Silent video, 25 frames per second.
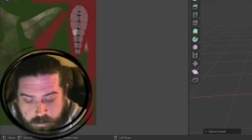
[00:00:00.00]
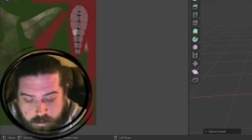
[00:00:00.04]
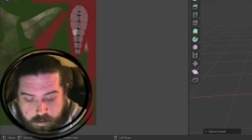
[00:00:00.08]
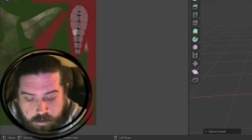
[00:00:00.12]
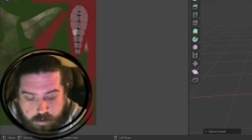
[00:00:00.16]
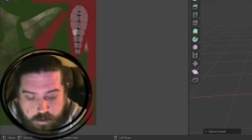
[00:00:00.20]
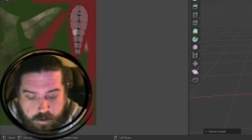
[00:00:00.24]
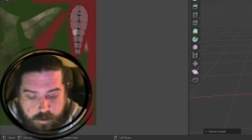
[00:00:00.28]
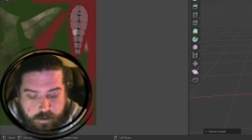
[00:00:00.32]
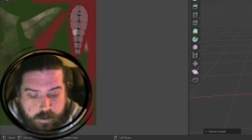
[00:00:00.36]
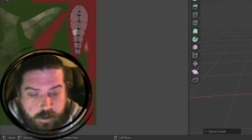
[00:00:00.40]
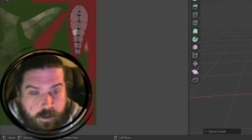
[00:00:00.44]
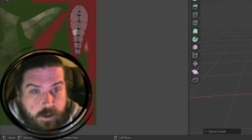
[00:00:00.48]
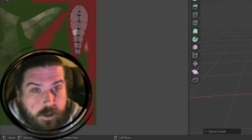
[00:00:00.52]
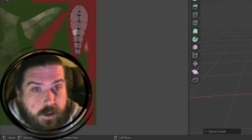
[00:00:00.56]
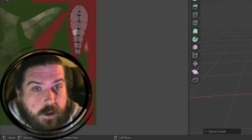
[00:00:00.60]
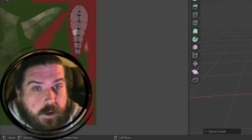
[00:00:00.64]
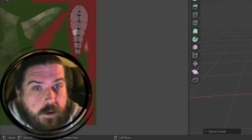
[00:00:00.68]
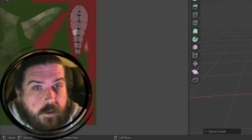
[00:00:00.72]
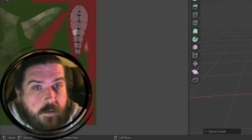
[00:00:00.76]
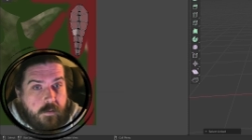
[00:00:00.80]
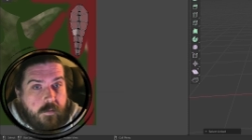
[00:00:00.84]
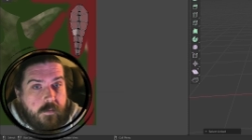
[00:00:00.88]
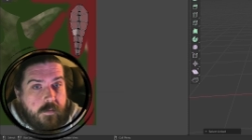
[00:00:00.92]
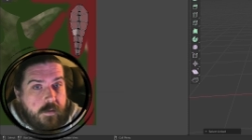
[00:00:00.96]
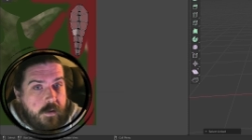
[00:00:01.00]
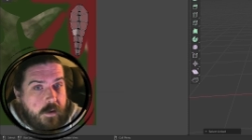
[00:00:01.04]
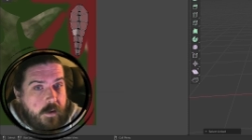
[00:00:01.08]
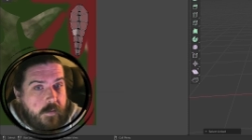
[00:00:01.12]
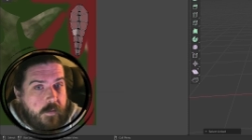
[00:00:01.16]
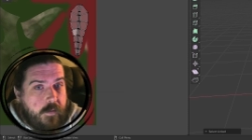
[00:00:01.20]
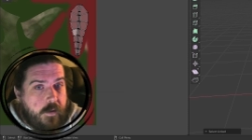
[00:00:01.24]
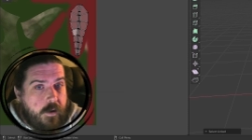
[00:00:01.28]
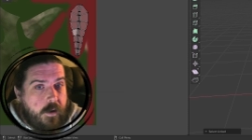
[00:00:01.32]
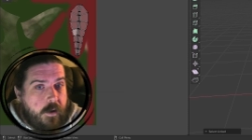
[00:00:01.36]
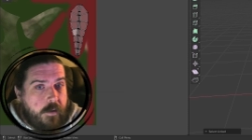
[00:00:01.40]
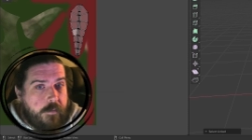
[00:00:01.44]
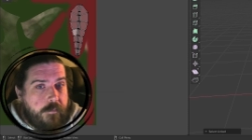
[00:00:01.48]
and hit U and then
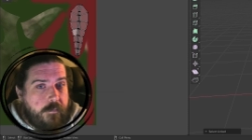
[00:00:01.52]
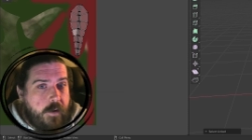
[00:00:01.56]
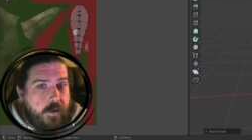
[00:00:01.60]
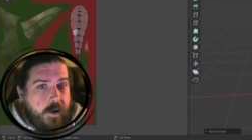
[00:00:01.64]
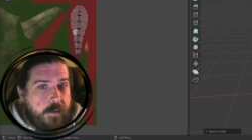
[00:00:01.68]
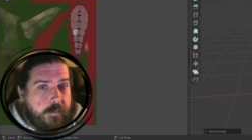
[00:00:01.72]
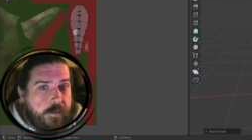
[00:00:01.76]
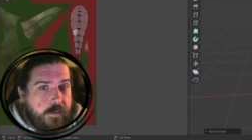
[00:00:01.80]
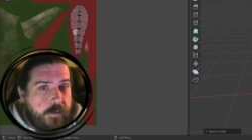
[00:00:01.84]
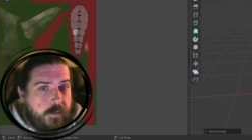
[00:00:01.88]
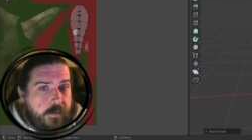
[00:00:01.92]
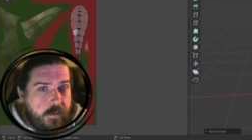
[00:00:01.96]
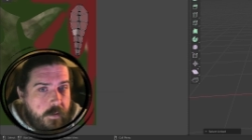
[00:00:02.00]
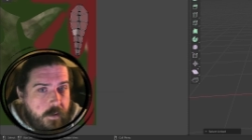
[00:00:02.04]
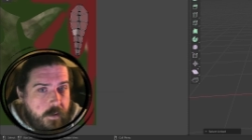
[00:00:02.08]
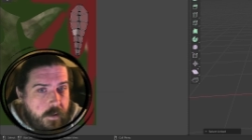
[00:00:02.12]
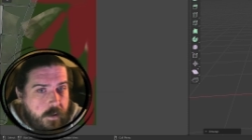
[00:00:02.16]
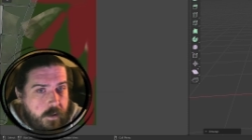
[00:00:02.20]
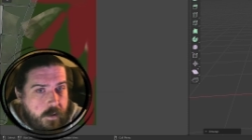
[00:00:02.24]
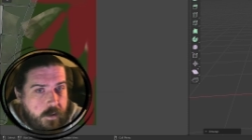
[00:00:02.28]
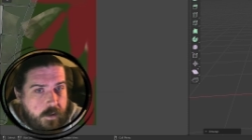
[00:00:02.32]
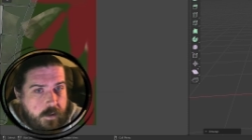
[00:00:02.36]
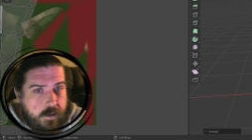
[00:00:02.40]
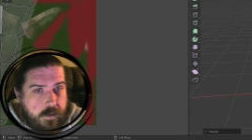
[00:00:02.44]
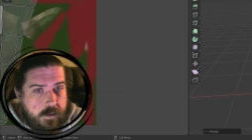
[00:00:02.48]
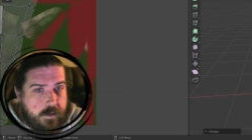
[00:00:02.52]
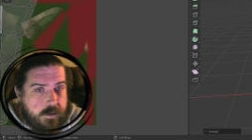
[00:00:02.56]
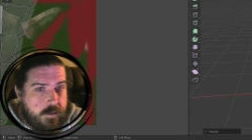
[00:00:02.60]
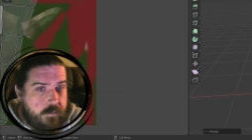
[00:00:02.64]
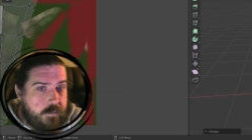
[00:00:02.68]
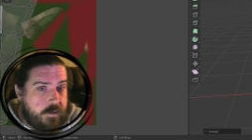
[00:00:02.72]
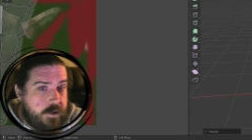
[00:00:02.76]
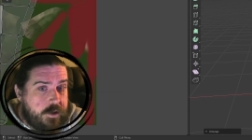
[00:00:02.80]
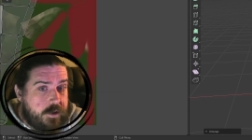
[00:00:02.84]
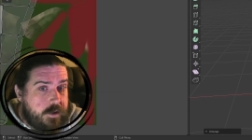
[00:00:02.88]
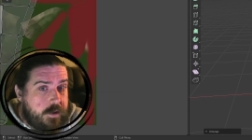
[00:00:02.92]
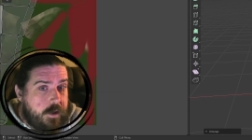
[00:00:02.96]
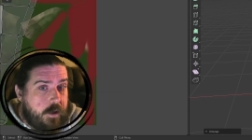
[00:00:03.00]
unwrap. So we're
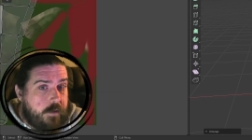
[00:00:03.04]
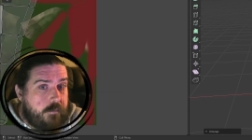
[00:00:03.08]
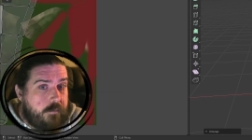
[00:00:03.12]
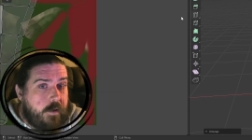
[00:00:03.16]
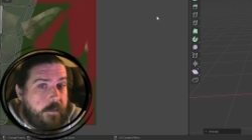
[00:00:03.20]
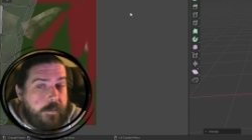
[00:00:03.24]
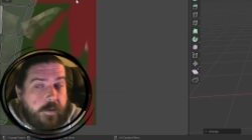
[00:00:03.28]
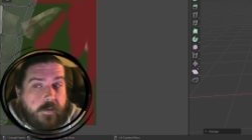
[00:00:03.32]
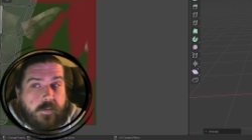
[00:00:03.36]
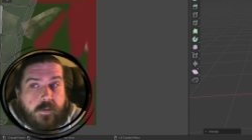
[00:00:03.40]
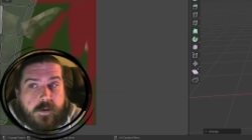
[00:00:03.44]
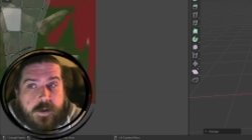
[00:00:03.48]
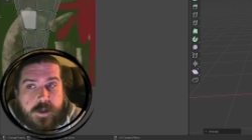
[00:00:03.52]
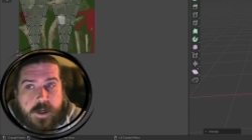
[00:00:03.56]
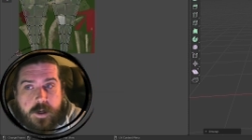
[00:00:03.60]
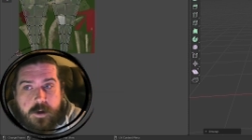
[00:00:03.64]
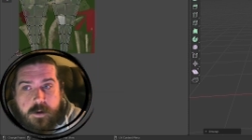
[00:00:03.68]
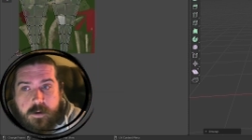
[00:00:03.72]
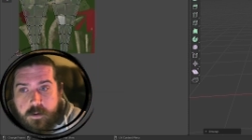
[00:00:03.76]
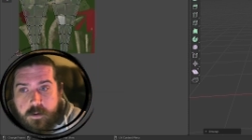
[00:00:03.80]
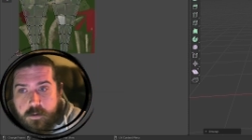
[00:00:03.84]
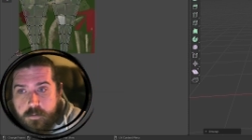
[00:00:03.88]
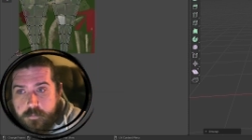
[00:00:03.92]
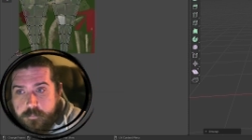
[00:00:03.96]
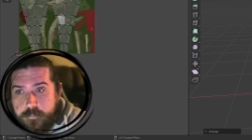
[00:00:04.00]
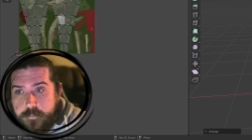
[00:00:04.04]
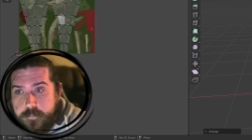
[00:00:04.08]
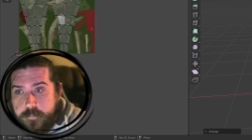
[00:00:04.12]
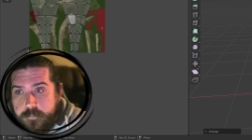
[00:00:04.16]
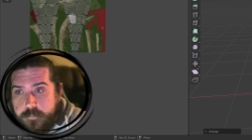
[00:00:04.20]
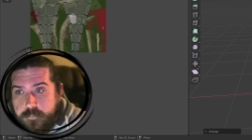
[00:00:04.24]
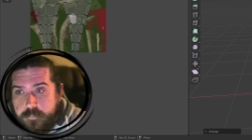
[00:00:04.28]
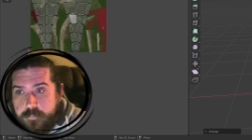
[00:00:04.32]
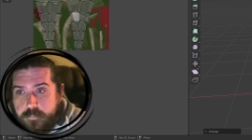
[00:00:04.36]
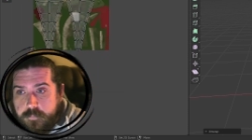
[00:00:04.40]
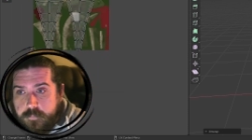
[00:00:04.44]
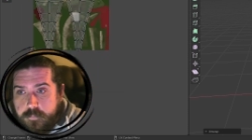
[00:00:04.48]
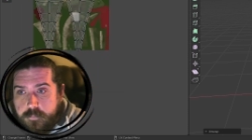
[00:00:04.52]
just unwrapping the tongue,
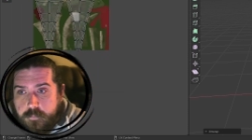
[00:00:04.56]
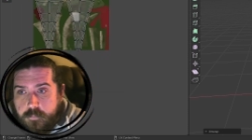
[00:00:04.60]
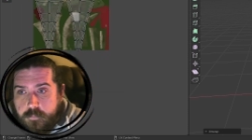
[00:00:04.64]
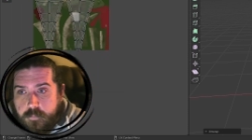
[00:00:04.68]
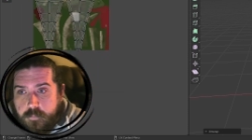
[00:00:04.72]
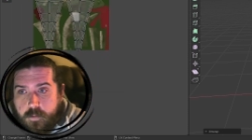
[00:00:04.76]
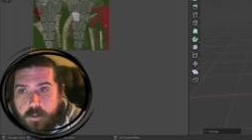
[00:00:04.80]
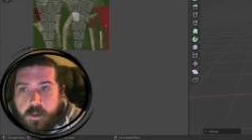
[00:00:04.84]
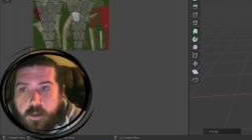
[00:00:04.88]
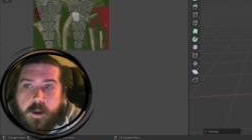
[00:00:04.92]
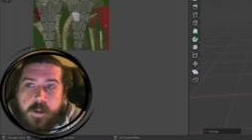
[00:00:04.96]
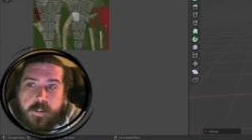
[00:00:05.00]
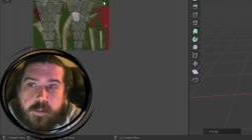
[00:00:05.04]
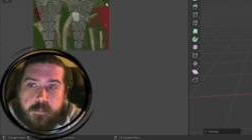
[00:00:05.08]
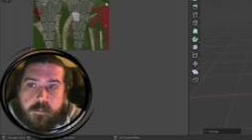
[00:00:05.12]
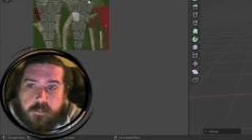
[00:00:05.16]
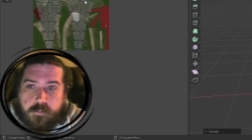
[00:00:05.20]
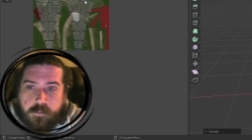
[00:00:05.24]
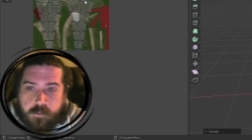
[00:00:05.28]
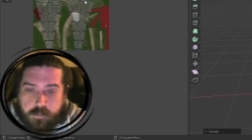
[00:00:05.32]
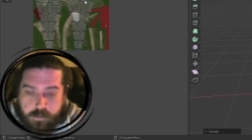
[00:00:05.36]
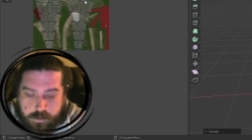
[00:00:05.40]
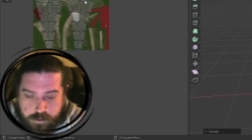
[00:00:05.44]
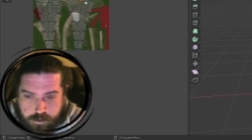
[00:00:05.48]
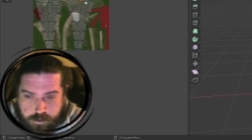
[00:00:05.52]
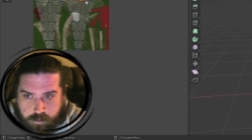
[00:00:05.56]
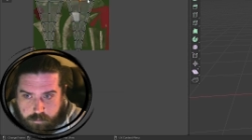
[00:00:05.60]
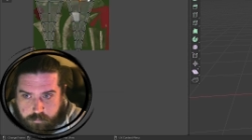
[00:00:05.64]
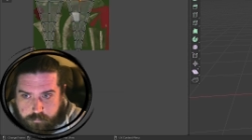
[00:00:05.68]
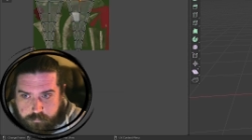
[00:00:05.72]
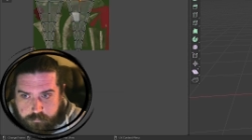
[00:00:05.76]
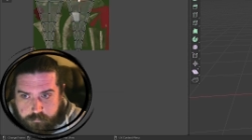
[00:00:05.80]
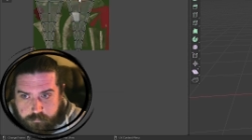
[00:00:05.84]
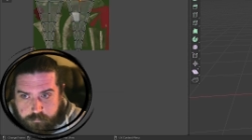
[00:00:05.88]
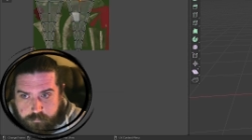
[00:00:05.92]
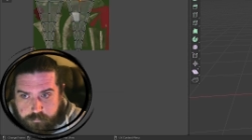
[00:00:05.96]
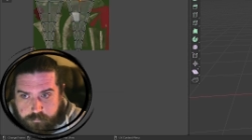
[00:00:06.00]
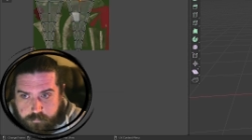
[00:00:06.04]
and then we've got the two
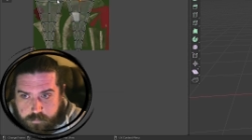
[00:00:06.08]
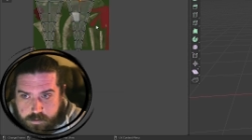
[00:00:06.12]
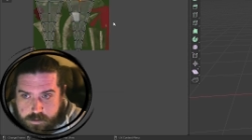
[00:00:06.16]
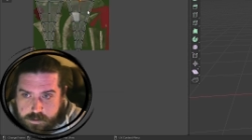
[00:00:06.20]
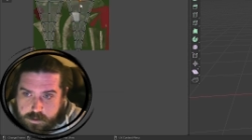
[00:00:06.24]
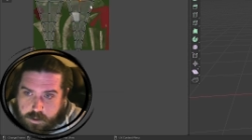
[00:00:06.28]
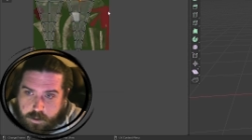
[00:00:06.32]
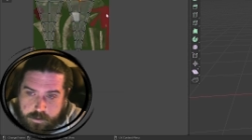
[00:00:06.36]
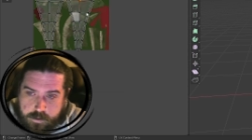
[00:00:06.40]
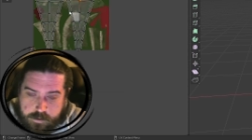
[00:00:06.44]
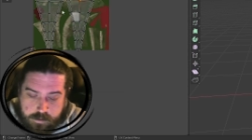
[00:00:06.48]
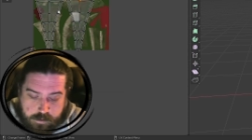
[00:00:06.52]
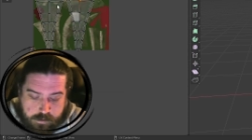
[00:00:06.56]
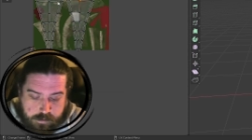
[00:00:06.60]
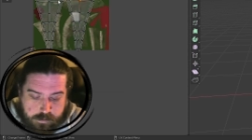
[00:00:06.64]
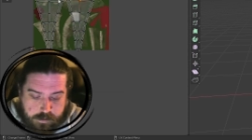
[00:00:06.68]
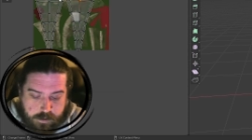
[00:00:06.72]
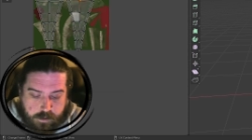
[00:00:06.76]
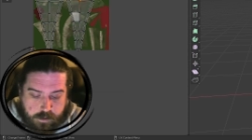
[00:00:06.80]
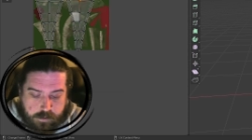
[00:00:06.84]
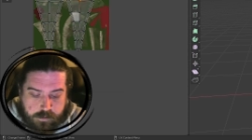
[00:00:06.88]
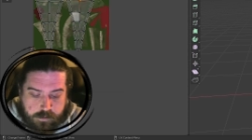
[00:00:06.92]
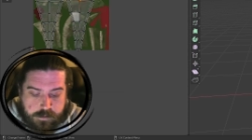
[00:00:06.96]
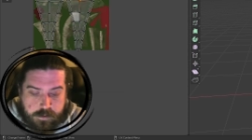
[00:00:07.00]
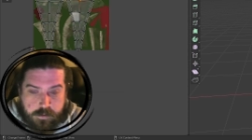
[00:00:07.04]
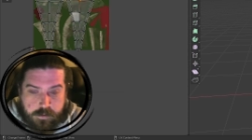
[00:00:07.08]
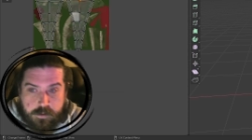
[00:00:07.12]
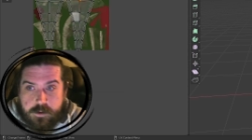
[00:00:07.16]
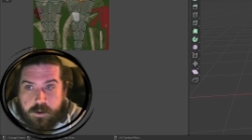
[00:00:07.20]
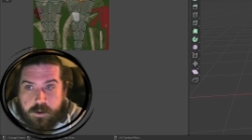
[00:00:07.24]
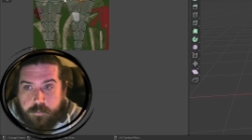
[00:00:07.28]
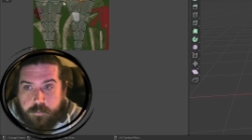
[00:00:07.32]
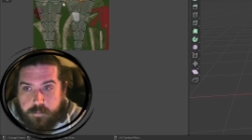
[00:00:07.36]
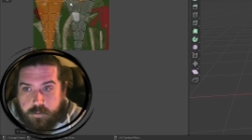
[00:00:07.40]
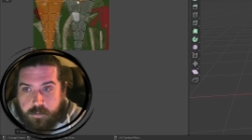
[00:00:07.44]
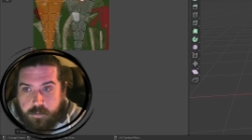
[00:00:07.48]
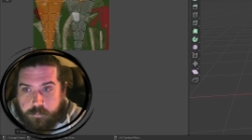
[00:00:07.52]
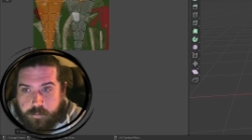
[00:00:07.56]
sides of the tongue, so the top
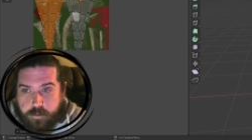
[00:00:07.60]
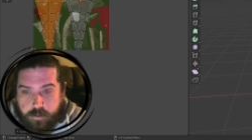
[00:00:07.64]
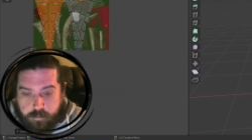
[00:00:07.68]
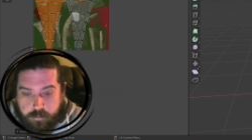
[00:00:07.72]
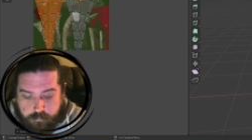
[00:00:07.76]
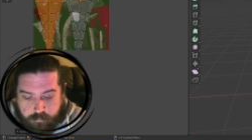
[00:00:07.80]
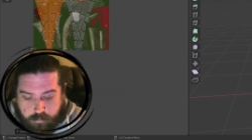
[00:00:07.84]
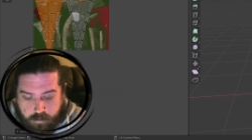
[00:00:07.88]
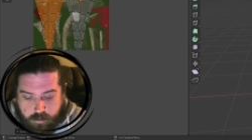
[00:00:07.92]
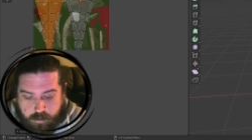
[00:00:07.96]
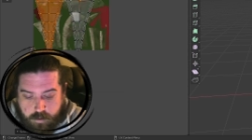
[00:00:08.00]
and the bottom.